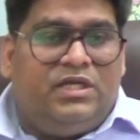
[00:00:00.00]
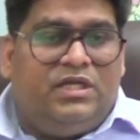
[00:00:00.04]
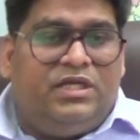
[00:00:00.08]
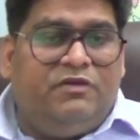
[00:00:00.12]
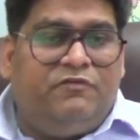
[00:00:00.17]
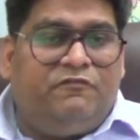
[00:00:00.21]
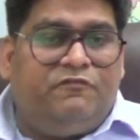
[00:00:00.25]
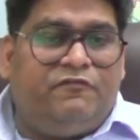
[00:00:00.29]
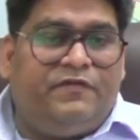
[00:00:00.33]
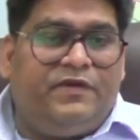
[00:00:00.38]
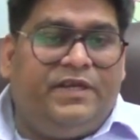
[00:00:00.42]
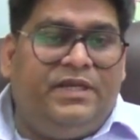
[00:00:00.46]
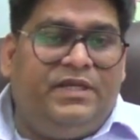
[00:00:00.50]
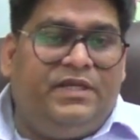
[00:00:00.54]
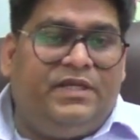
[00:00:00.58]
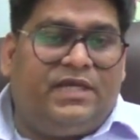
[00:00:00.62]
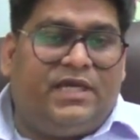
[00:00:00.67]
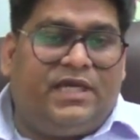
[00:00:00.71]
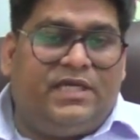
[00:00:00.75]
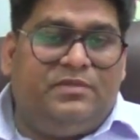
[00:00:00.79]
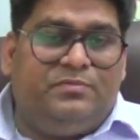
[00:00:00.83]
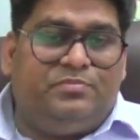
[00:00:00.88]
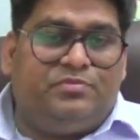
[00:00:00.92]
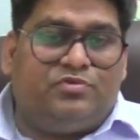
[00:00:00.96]
different
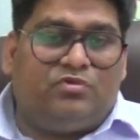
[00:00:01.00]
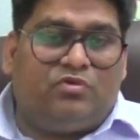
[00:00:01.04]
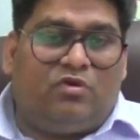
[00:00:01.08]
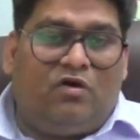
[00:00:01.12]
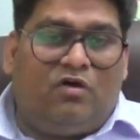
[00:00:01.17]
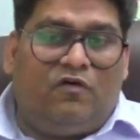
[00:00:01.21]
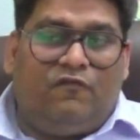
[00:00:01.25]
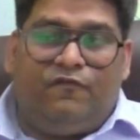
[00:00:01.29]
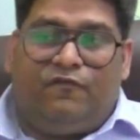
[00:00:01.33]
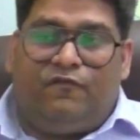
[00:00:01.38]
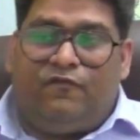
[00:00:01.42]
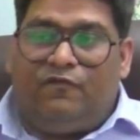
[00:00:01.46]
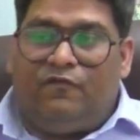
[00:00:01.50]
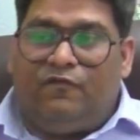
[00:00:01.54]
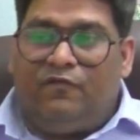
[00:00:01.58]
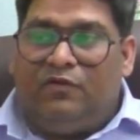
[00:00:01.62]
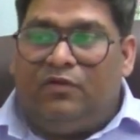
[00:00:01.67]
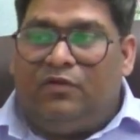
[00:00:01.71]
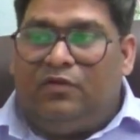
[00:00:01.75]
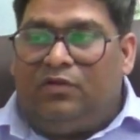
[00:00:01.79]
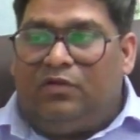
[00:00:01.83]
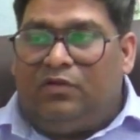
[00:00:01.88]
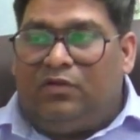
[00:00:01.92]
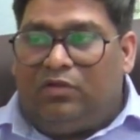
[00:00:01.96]
types of
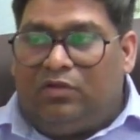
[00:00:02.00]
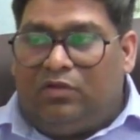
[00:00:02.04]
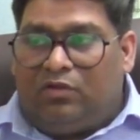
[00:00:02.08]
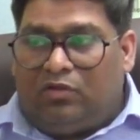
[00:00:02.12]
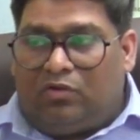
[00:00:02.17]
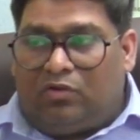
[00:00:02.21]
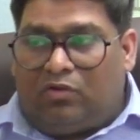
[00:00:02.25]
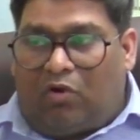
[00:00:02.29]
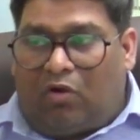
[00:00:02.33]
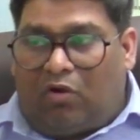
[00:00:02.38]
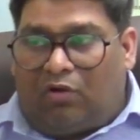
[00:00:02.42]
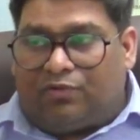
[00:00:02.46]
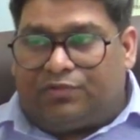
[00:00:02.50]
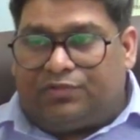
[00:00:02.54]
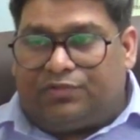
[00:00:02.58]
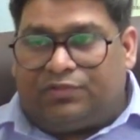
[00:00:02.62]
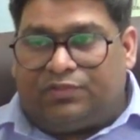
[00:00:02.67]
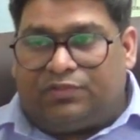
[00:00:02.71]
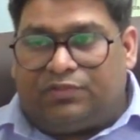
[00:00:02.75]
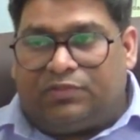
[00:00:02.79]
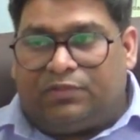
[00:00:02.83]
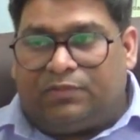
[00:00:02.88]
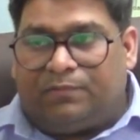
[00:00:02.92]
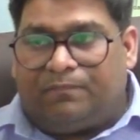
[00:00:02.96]

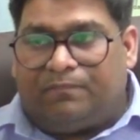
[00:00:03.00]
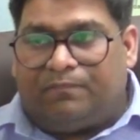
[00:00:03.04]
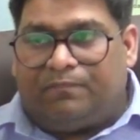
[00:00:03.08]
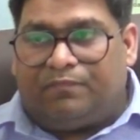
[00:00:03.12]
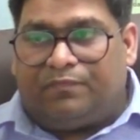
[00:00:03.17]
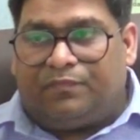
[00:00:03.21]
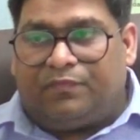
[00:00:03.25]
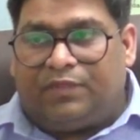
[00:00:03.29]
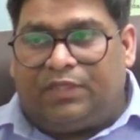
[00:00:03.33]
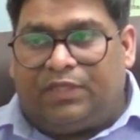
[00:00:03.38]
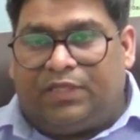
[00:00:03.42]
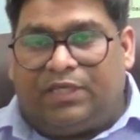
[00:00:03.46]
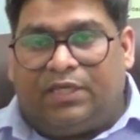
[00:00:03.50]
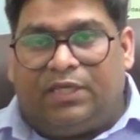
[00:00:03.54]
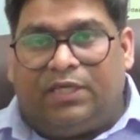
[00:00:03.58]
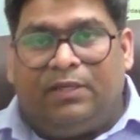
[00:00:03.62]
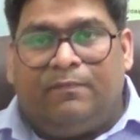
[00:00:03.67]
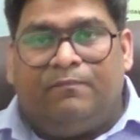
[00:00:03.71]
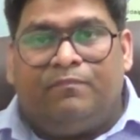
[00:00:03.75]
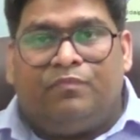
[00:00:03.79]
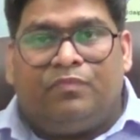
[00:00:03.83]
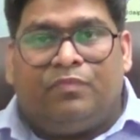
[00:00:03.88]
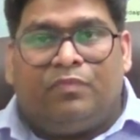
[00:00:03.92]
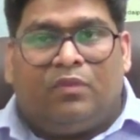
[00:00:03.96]
rocks, okay,